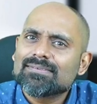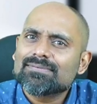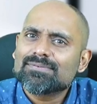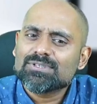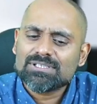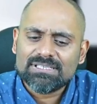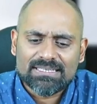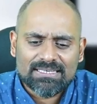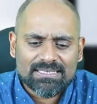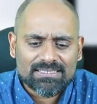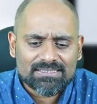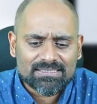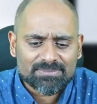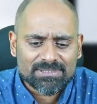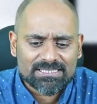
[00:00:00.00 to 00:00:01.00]
was it an
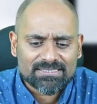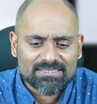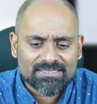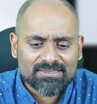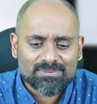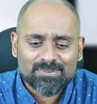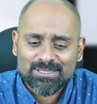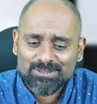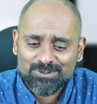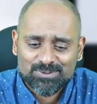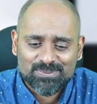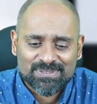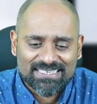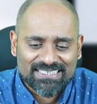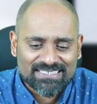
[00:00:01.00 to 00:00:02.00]
easy material? Manju
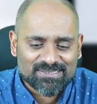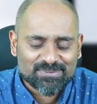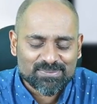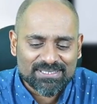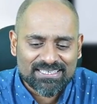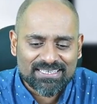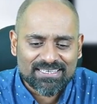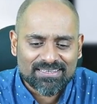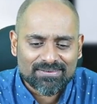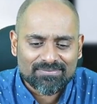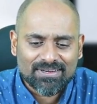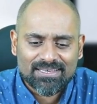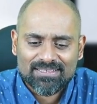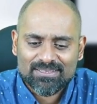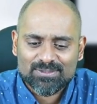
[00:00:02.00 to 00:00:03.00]
Marina B,
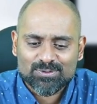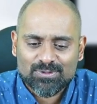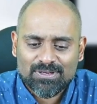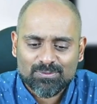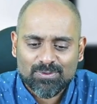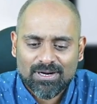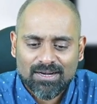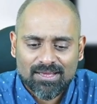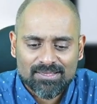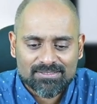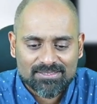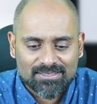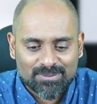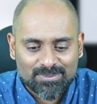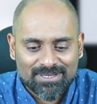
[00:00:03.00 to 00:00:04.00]
why there is only one
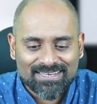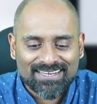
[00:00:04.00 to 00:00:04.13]
answer coming?